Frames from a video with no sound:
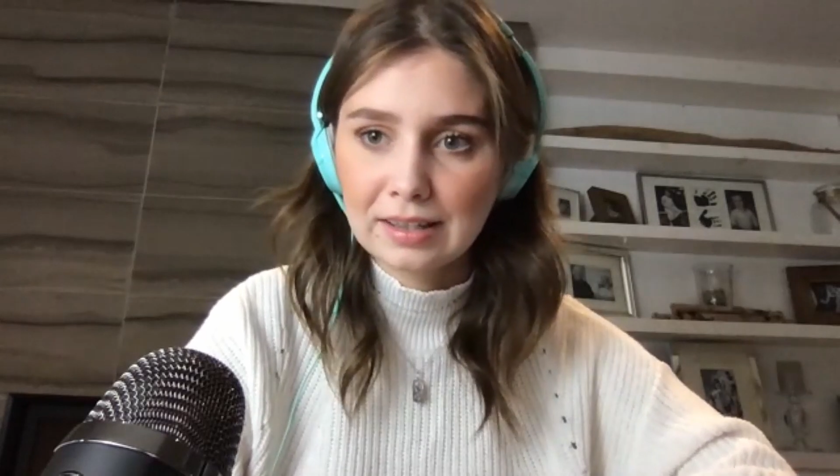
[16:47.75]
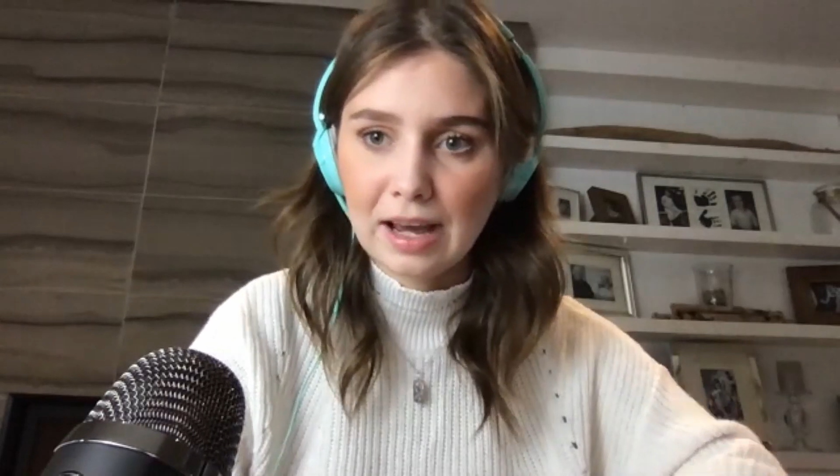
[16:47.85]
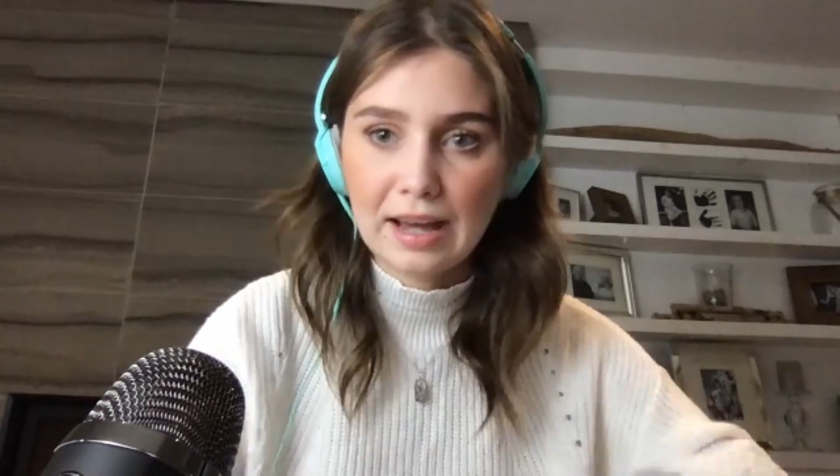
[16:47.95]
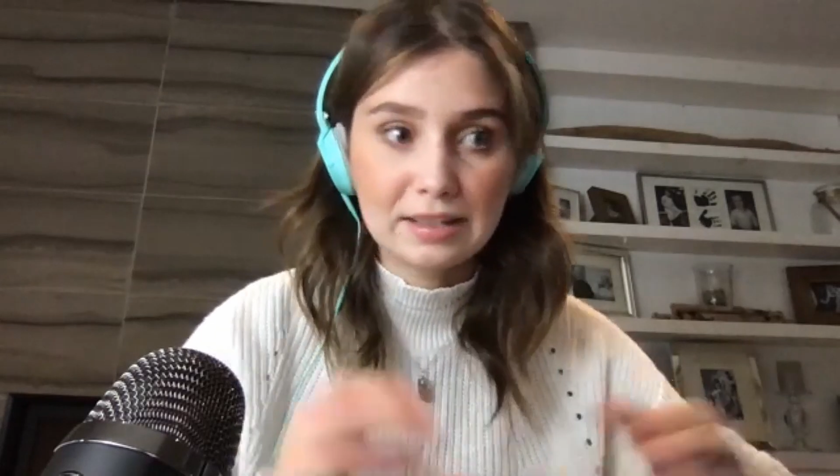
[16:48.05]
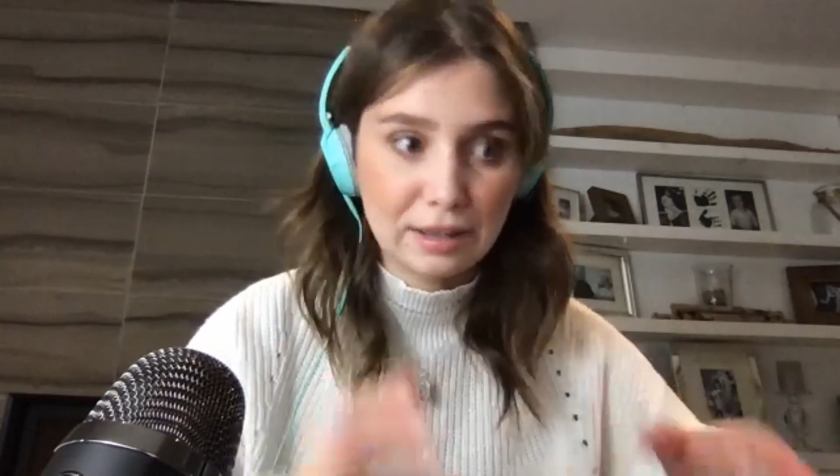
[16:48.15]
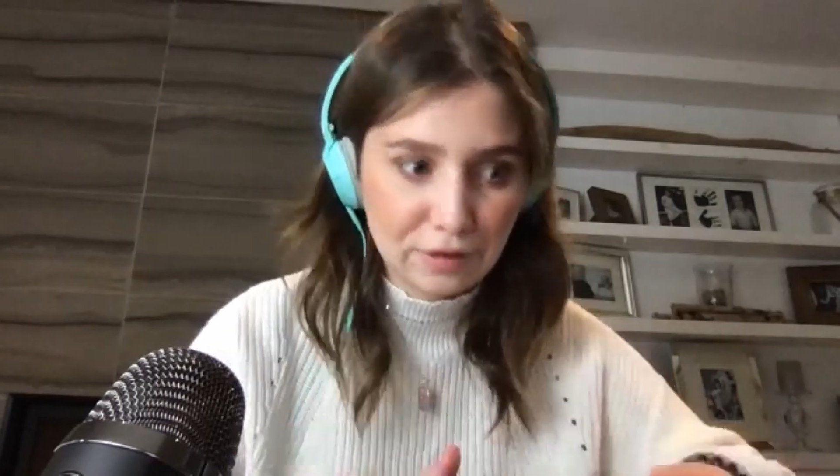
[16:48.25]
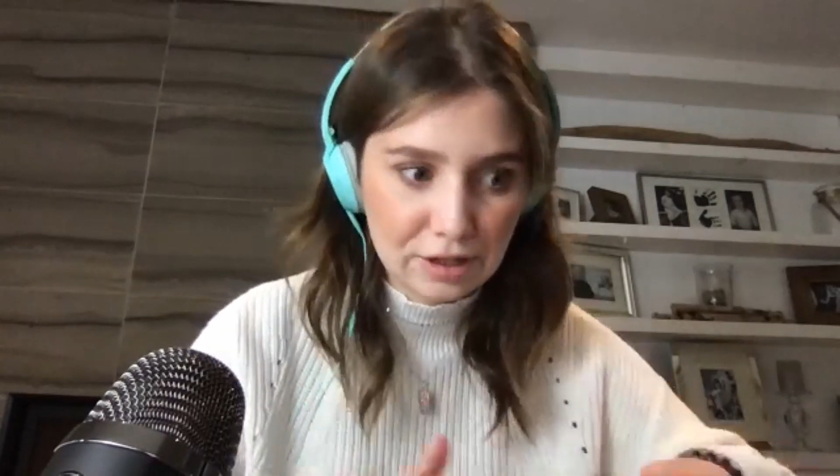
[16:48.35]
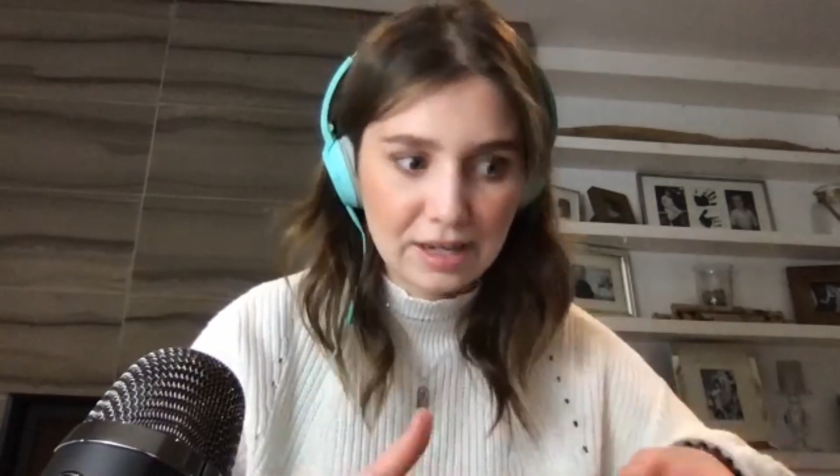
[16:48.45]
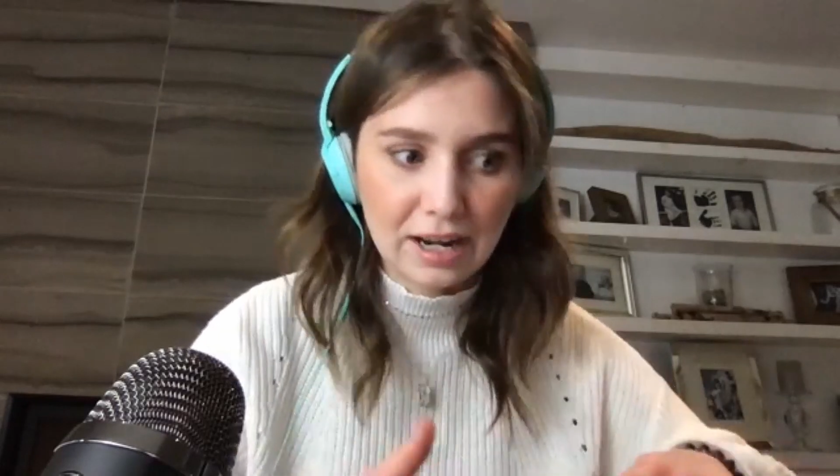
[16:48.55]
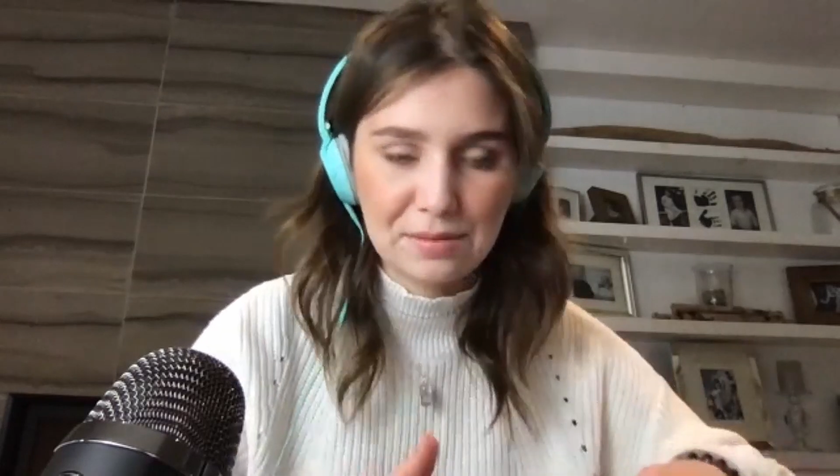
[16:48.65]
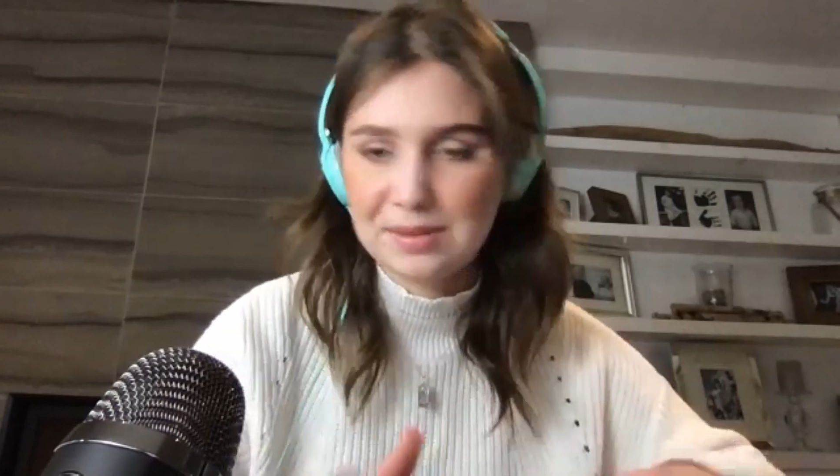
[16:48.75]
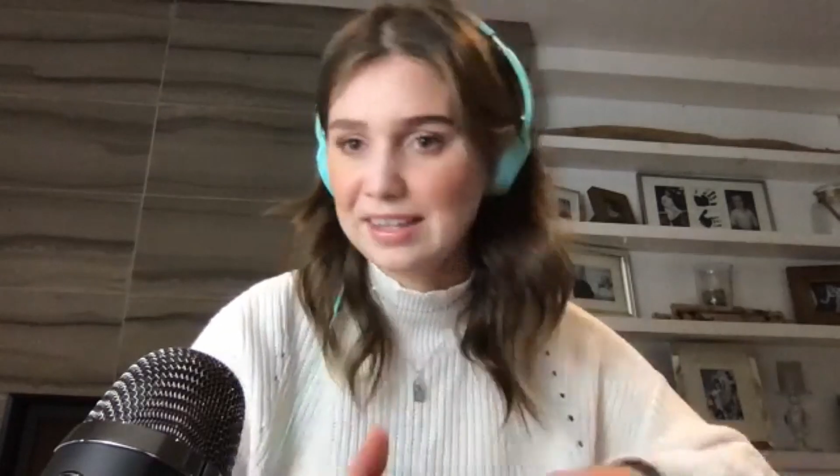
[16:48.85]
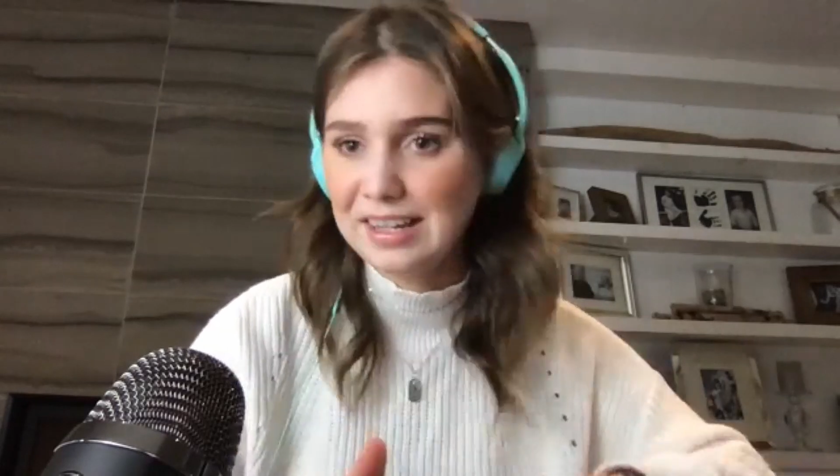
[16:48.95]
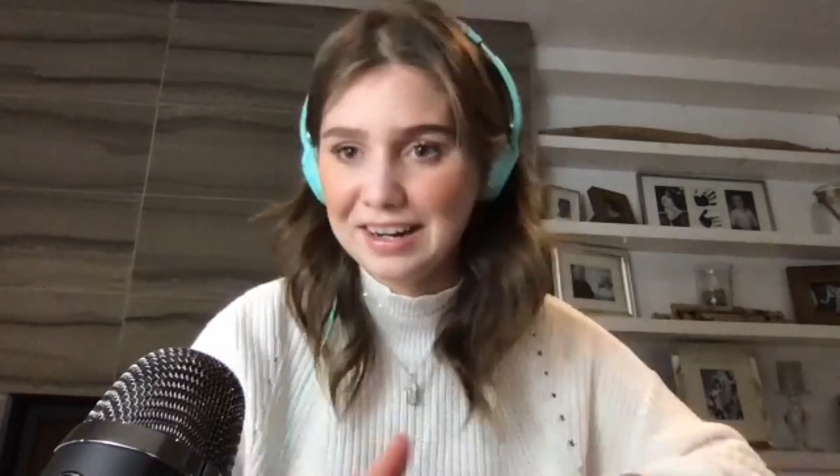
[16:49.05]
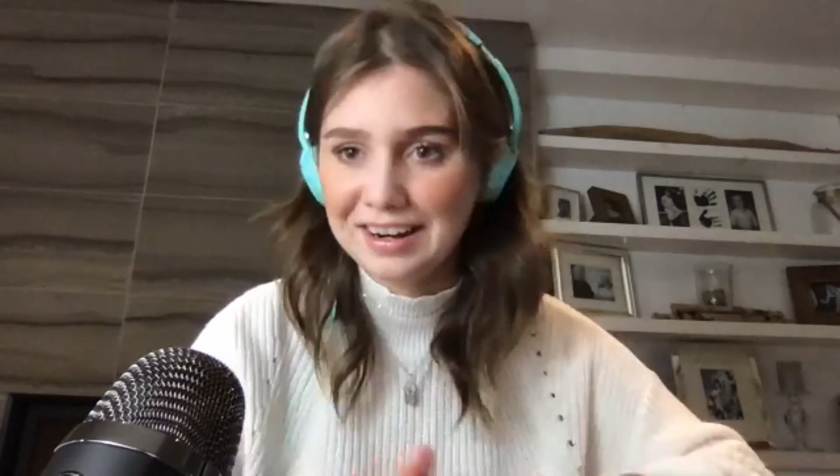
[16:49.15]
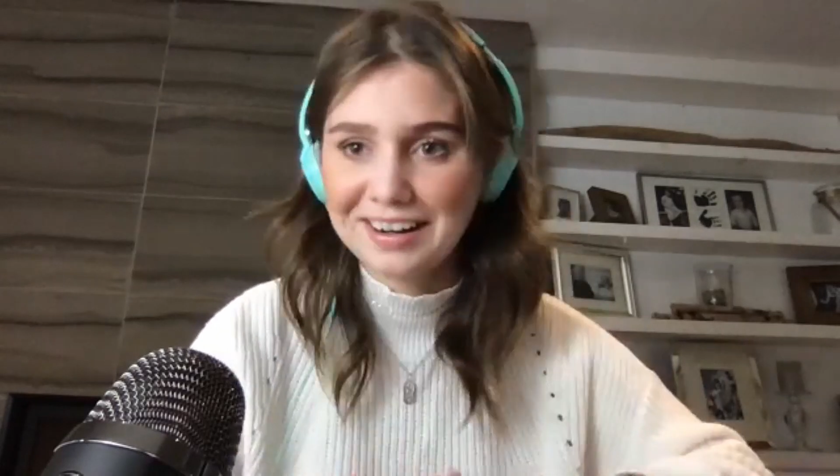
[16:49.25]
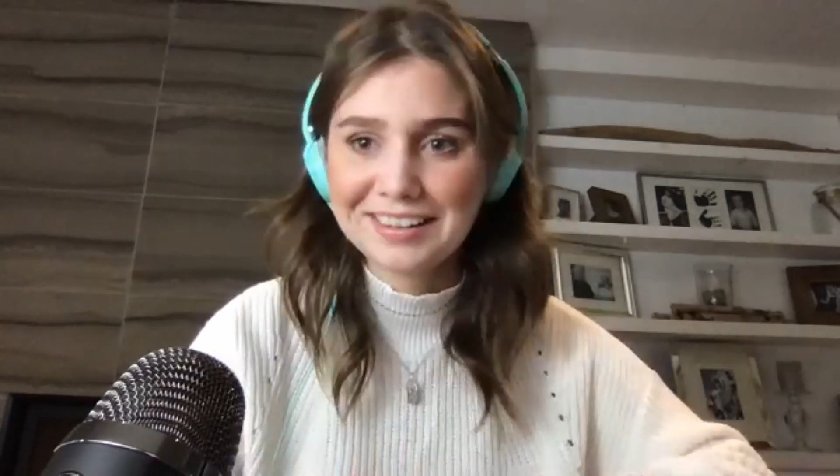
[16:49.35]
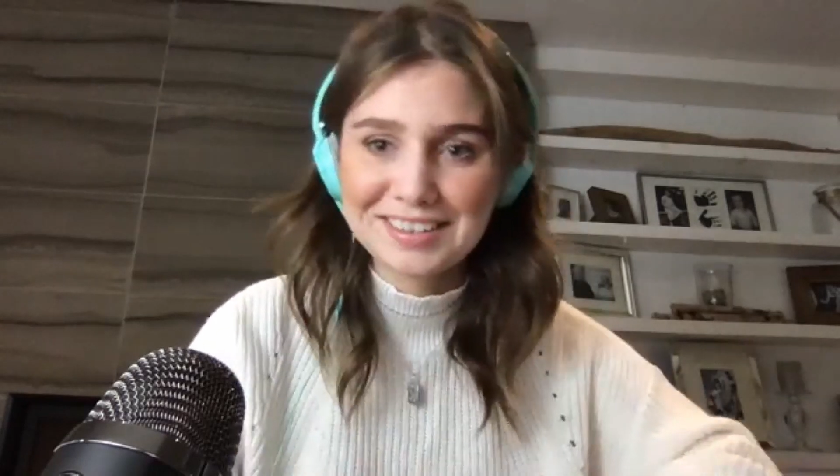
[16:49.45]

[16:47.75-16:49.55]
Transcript: at different times in the year.